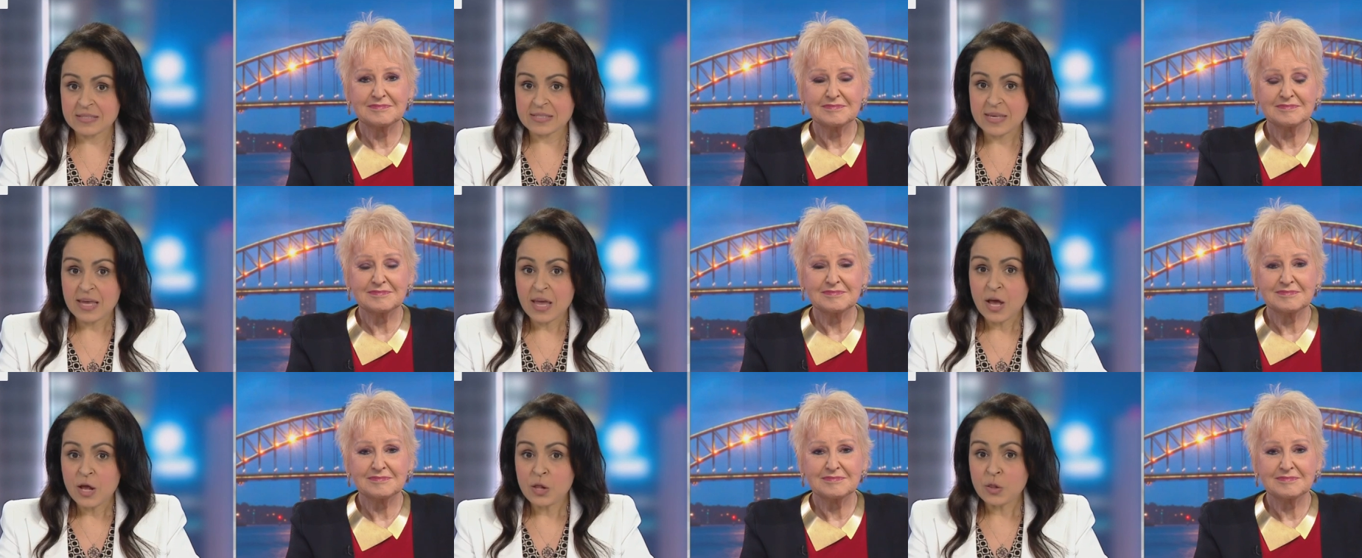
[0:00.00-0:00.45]

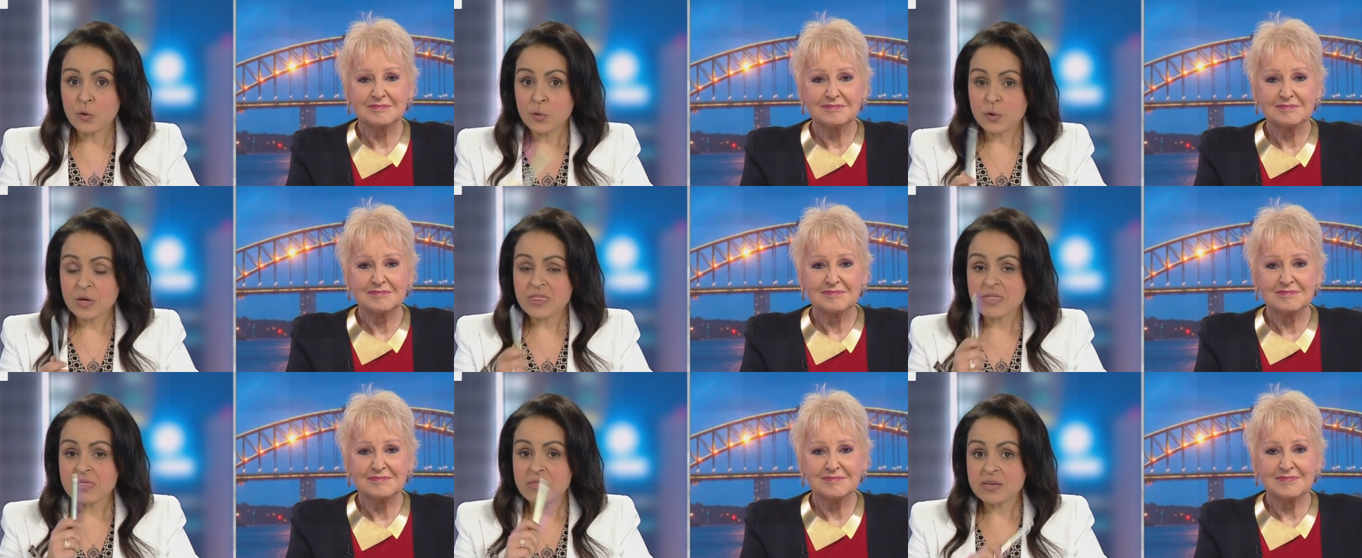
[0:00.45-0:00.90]
Speaker 1: Look at
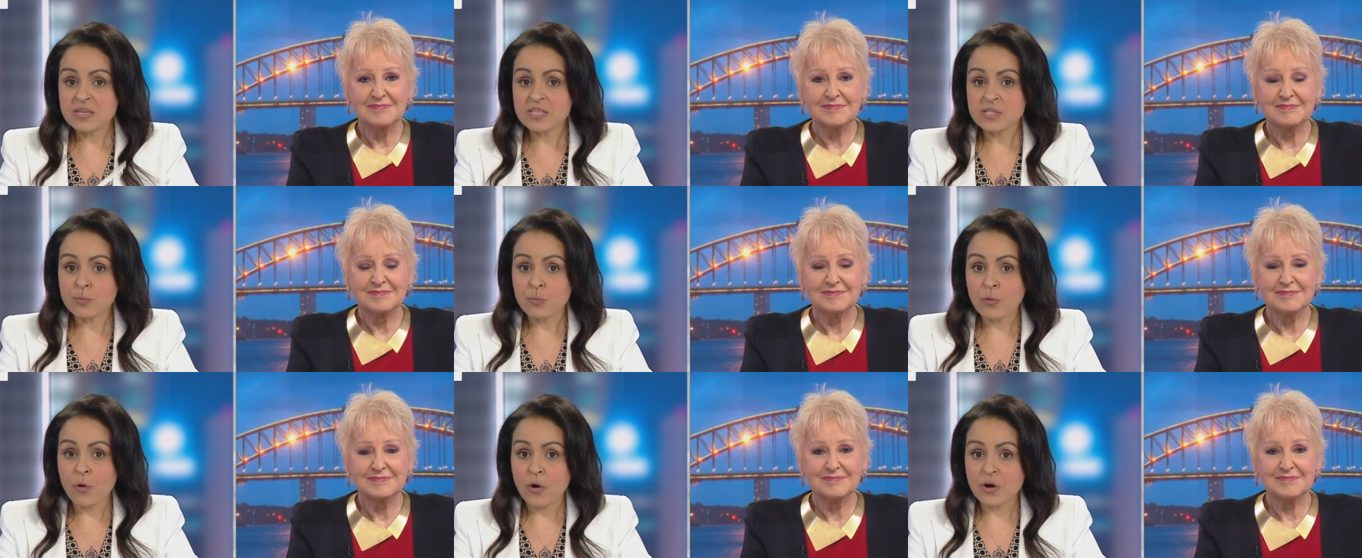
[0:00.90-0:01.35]
this
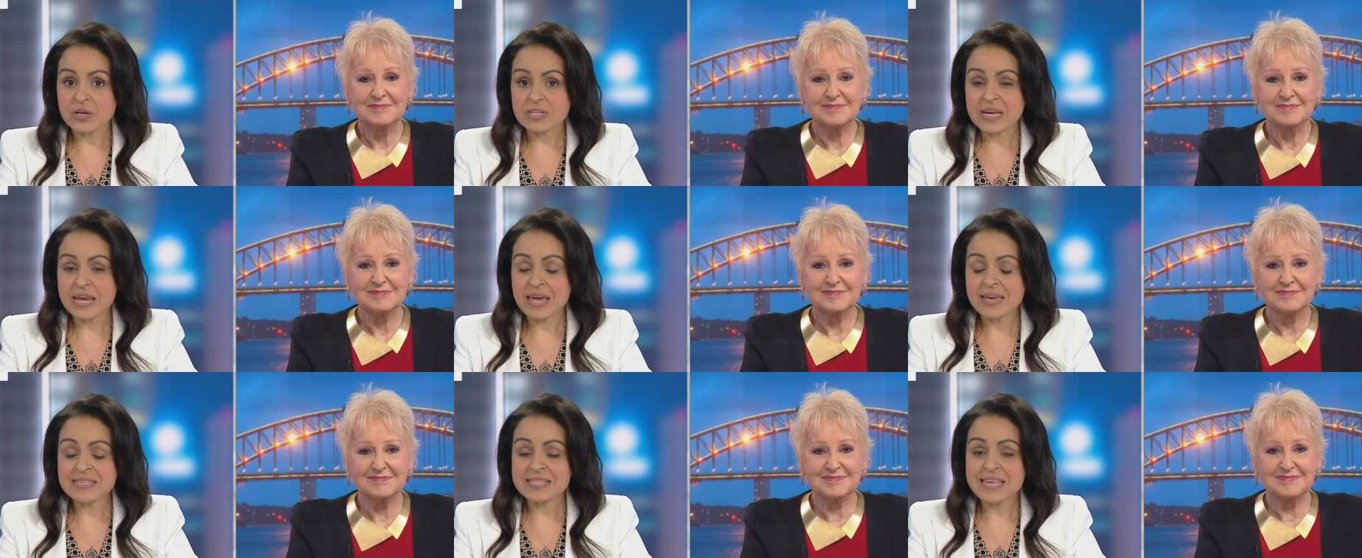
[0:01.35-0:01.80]

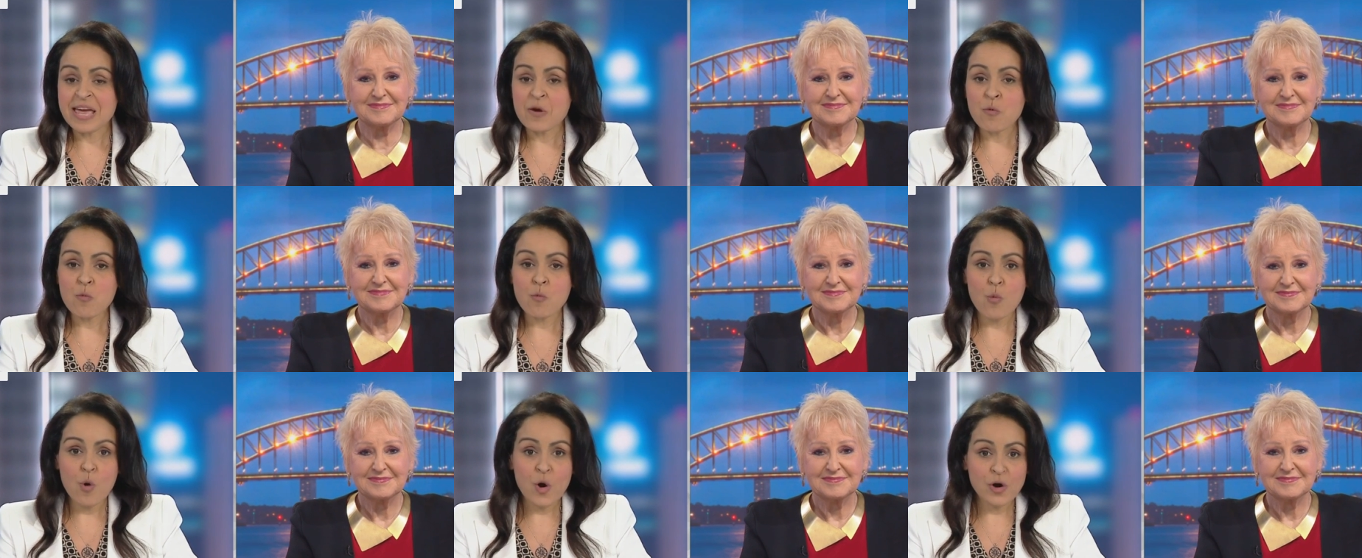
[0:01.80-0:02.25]
protest and
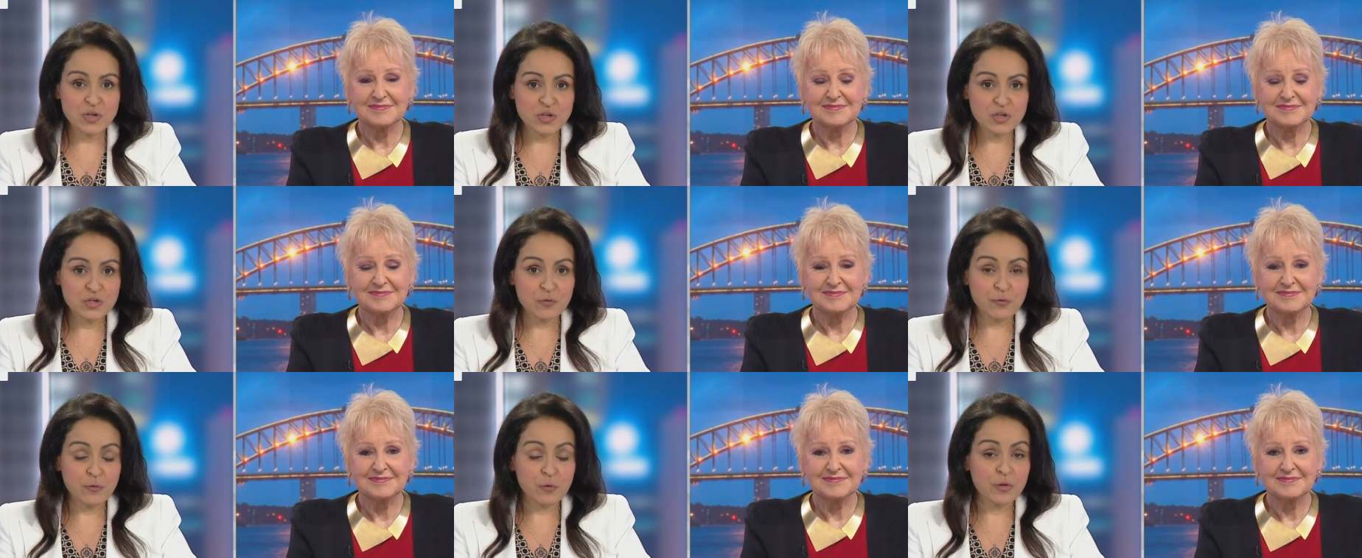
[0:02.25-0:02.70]
watch
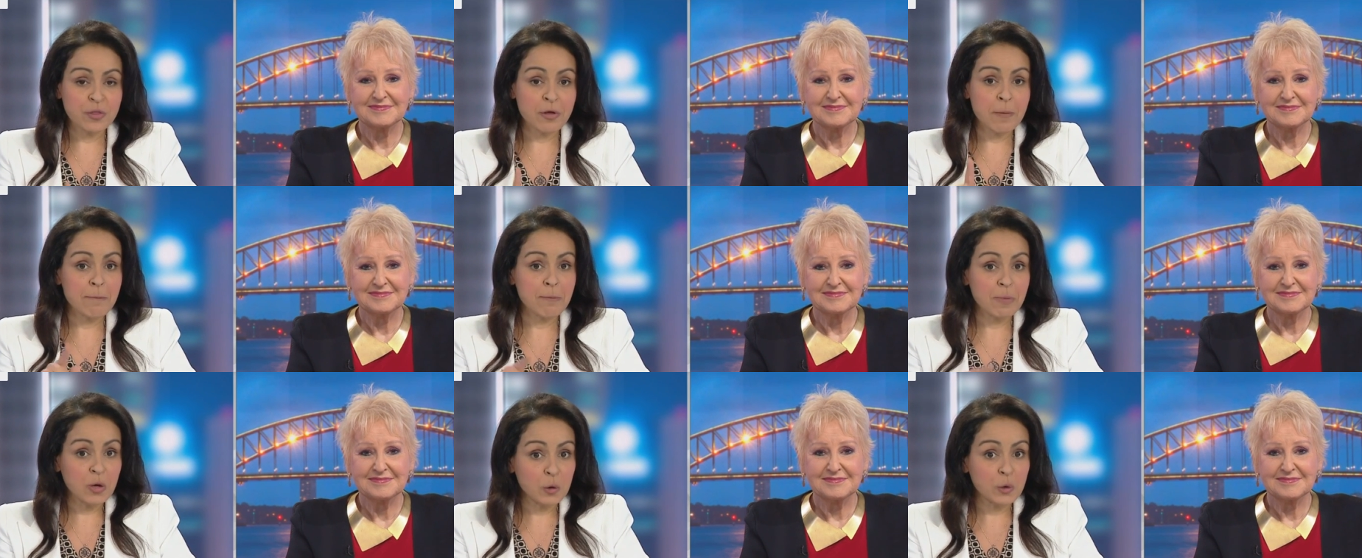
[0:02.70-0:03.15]
for the
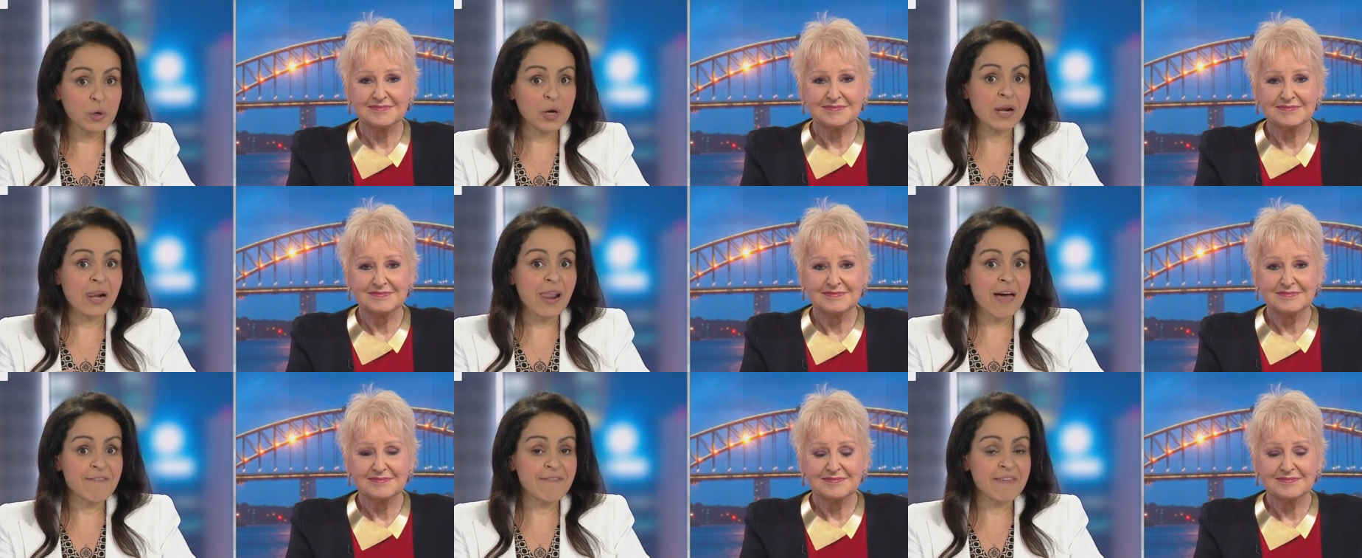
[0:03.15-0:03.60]
milk
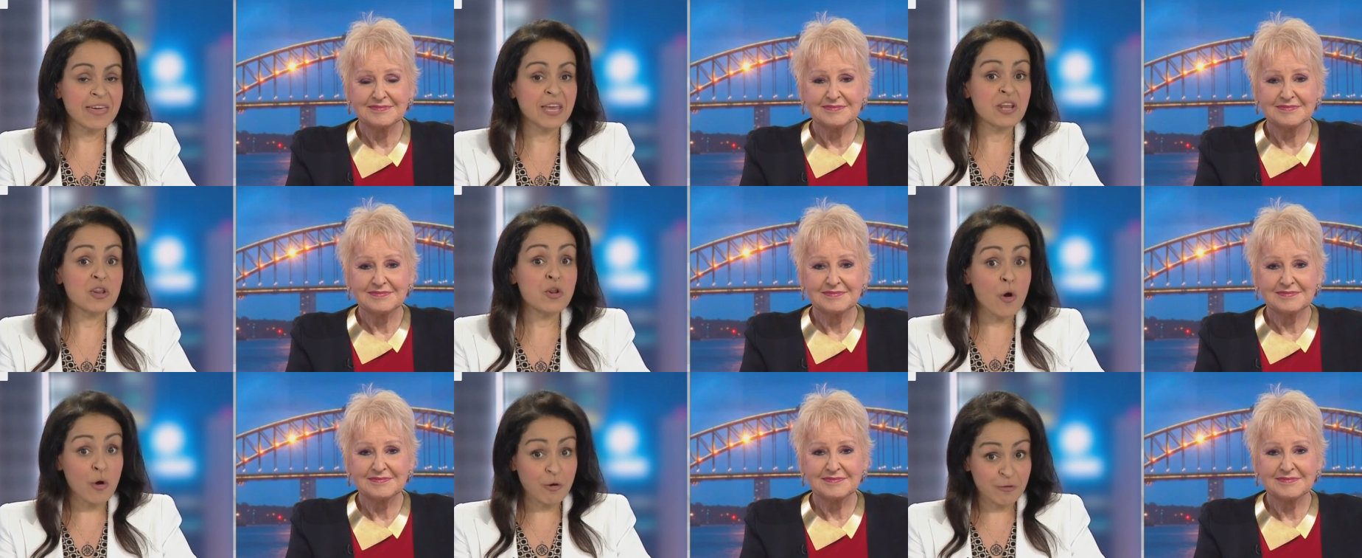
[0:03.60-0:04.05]
loving
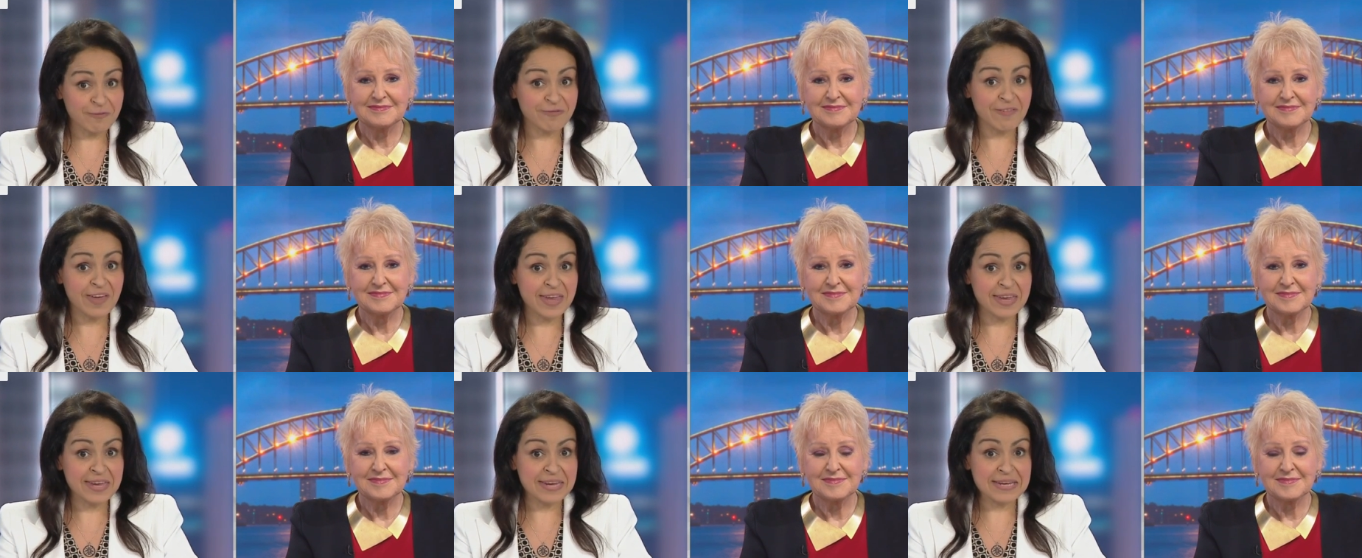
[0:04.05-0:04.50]
non
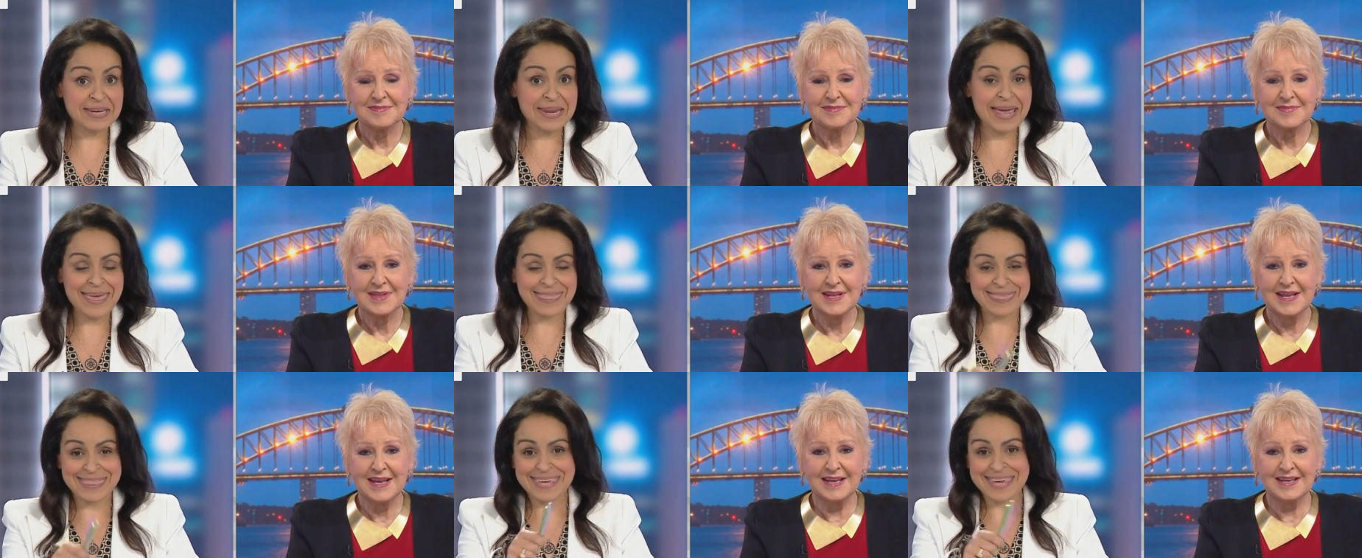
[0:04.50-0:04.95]
vegan at
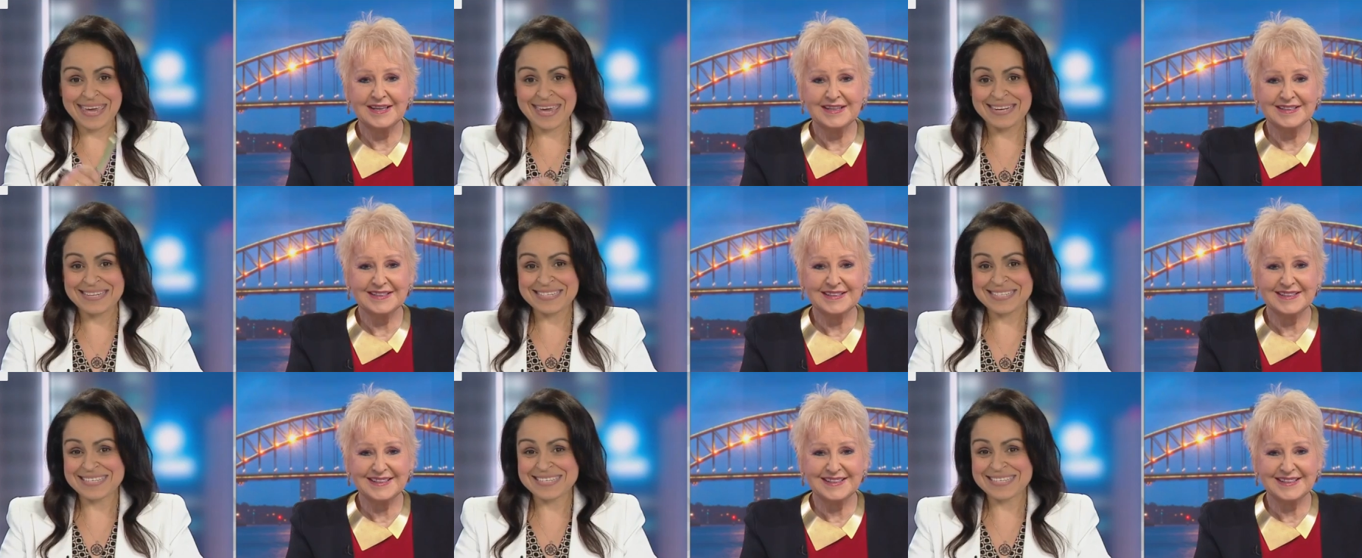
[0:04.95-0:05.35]
the end.